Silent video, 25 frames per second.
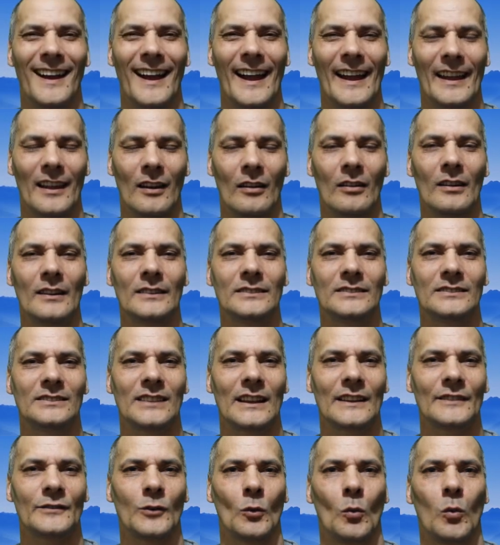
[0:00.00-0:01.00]
Hey guys,
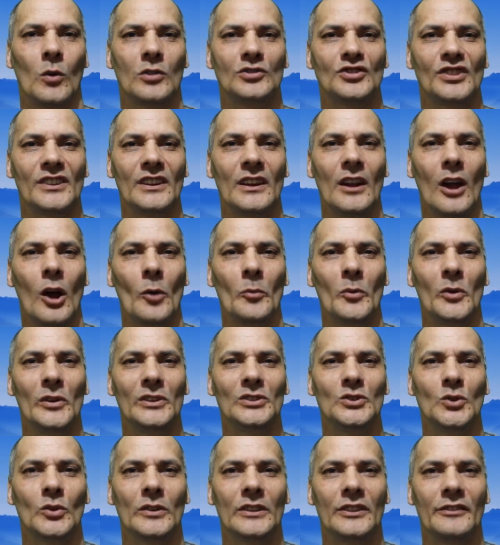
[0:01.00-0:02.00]
thanks for watching. Hope you
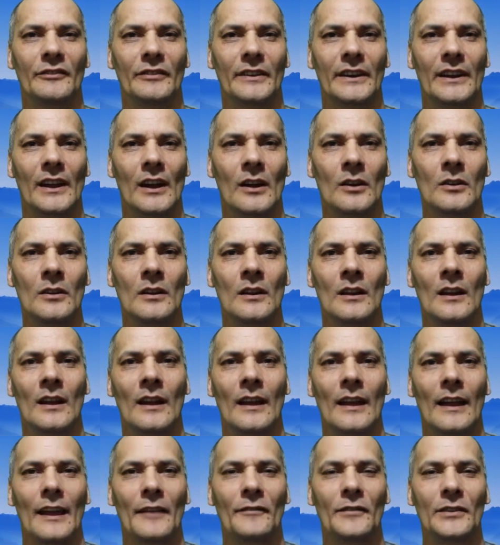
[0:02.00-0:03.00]
enjoyed the video.
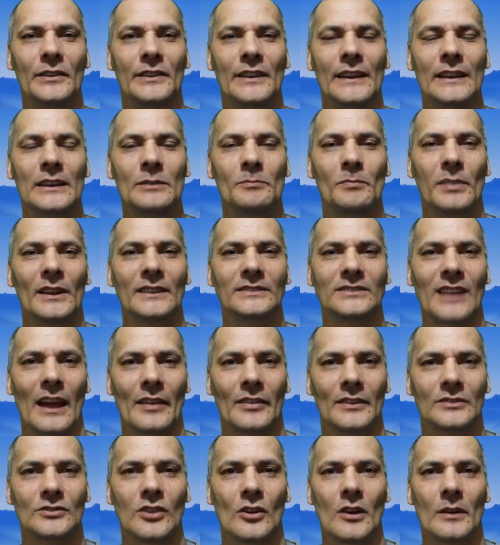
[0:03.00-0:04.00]
If you did, please
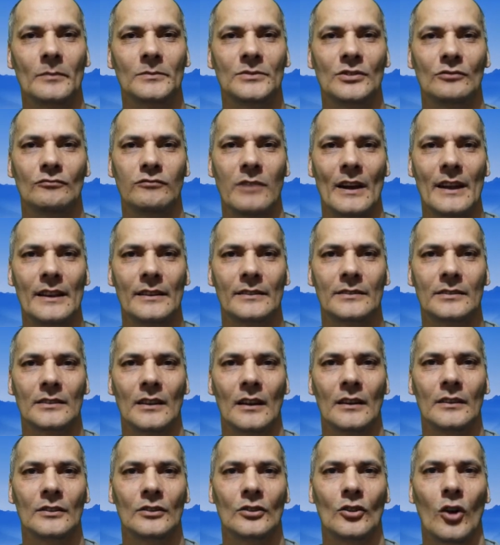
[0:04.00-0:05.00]
take the time to rate
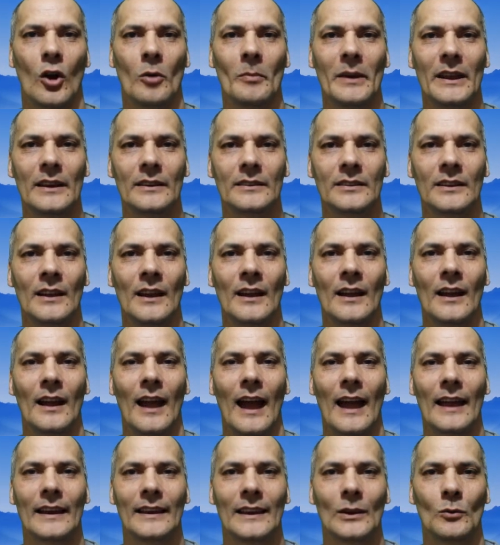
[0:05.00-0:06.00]
and comment,
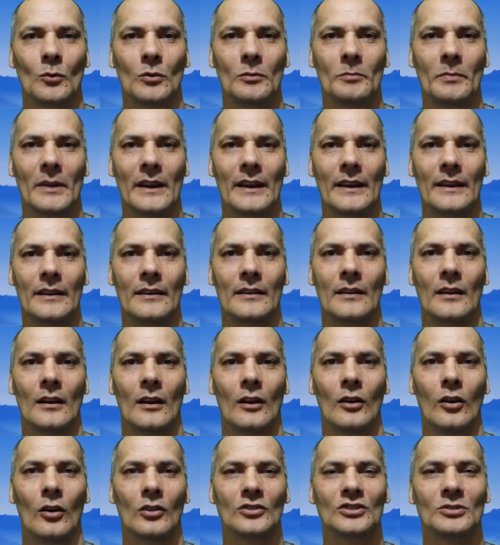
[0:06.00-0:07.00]
and it would mean
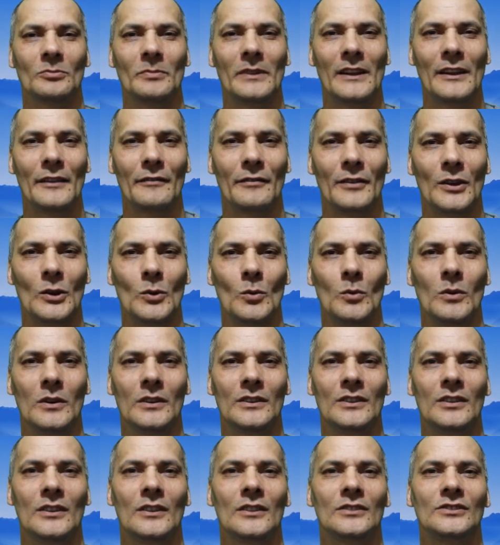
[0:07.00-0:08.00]
a lot to me if you
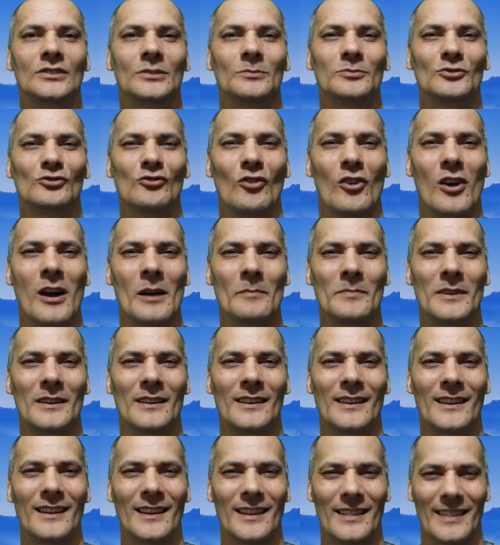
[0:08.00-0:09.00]
would subscribe.
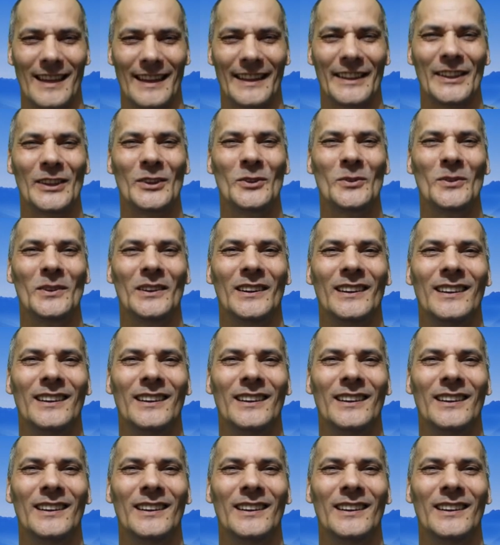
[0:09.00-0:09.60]
Thank you.